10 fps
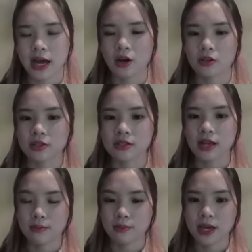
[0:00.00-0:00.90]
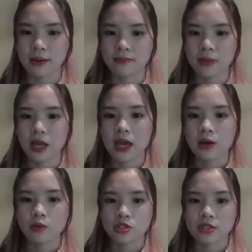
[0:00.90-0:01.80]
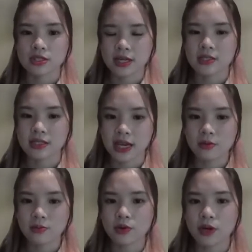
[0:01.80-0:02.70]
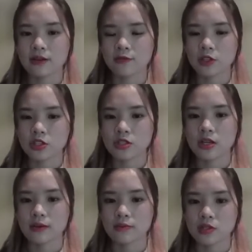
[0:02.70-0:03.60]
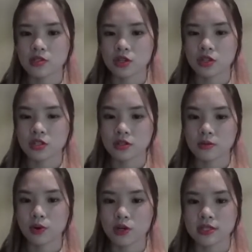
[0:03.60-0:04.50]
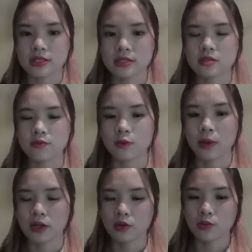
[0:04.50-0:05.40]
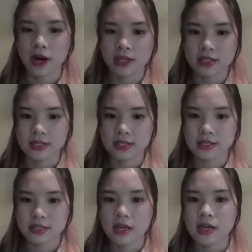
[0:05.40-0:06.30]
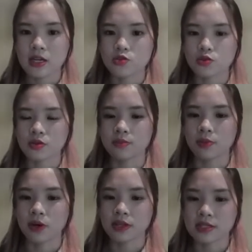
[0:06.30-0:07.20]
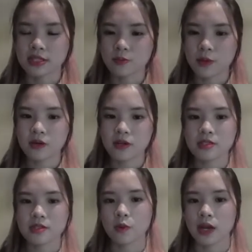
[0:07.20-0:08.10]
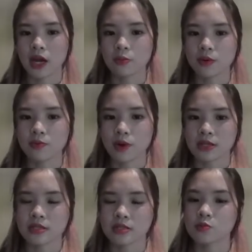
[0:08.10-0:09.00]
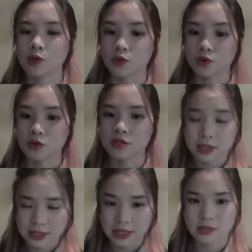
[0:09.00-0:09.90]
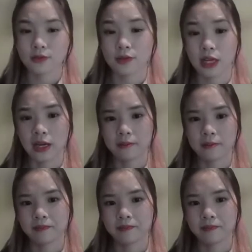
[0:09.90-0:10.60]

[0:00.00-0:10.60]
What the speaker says: at HoxtonMPM, which designs scalable and efficient administration processes for medical practices. He draws upon his experience when helping practices recruit successfully.